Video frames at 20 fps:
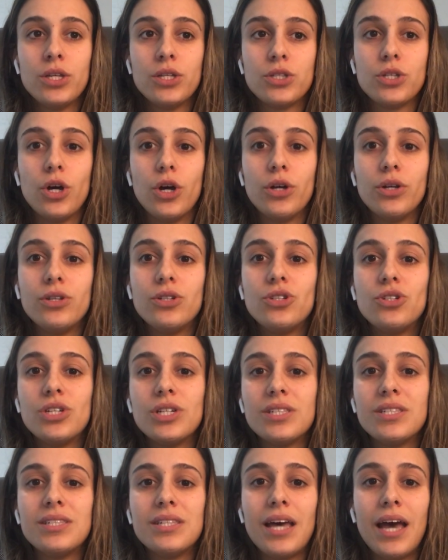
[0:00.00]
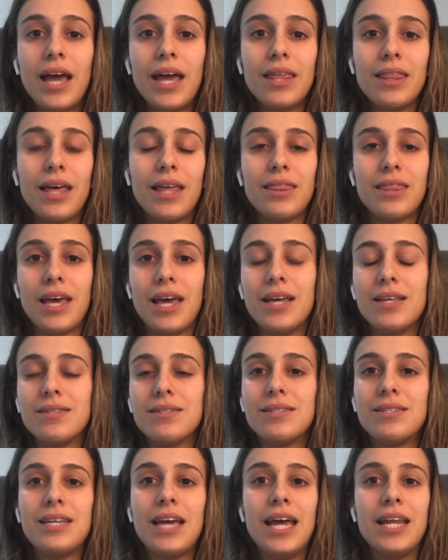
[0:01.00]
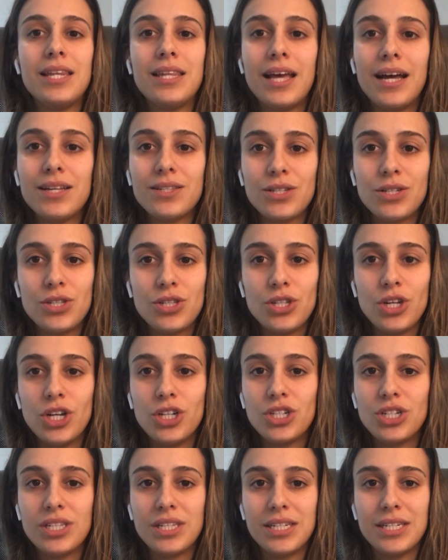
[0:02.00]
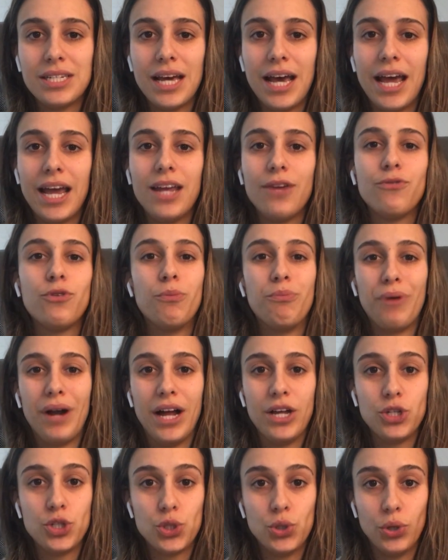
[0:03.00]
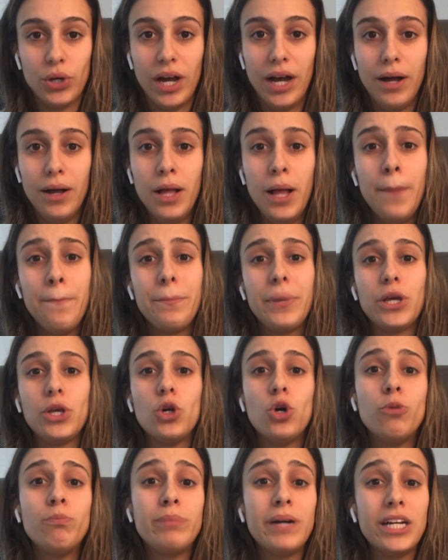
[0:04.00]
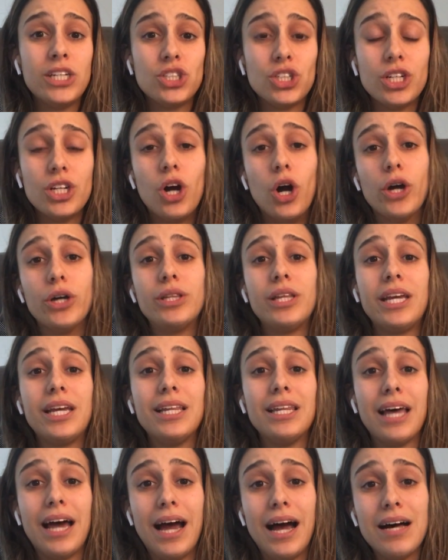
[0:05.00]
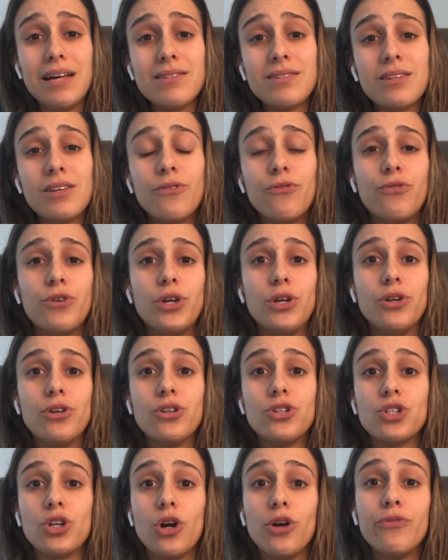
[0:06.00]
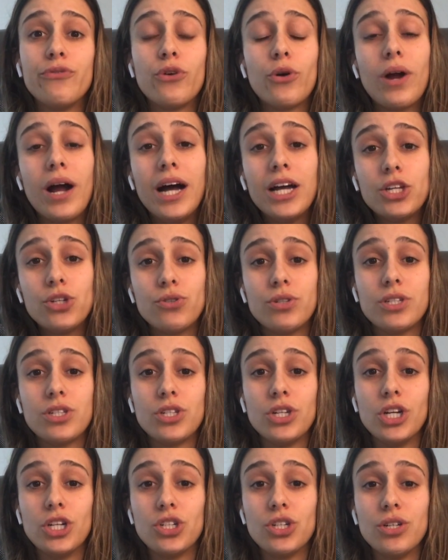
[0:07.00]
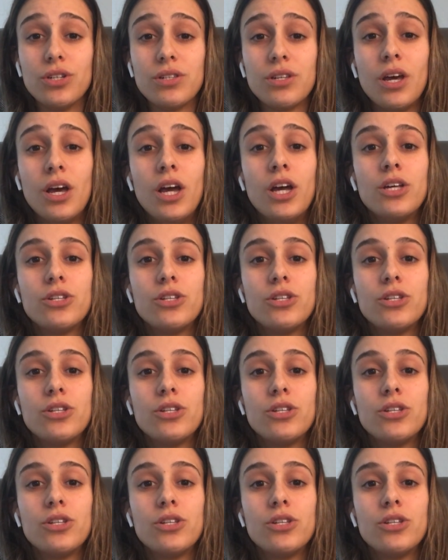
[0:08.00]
So just say that there's 10,000 searches a day for brown sugar, but your budget only allows for you to show for 100 searches.